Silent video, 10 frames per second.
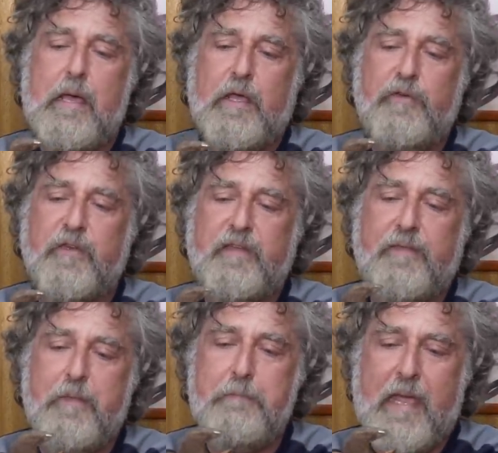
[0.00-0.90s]
You just
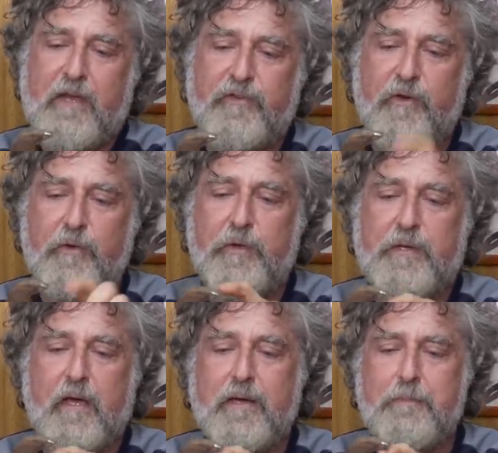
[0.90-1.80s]
have to make sure you
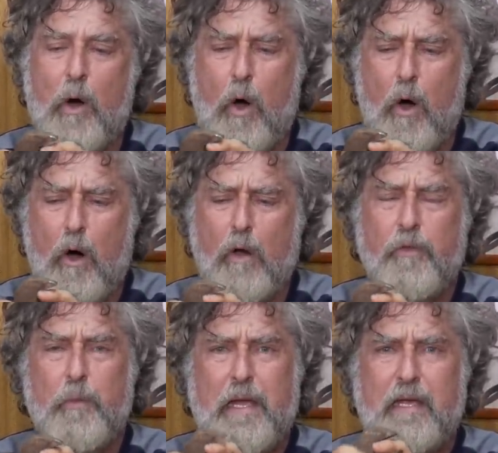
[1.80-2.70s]
tighten them all
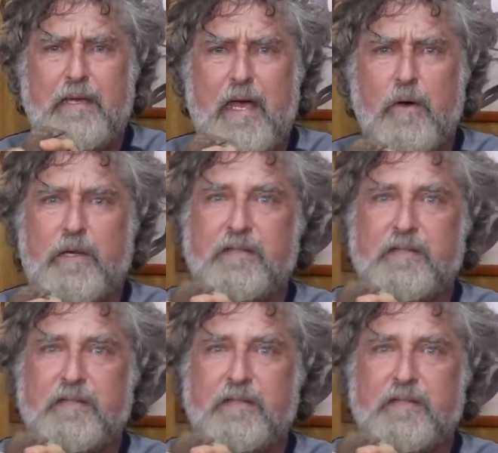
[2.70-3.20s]
the way down.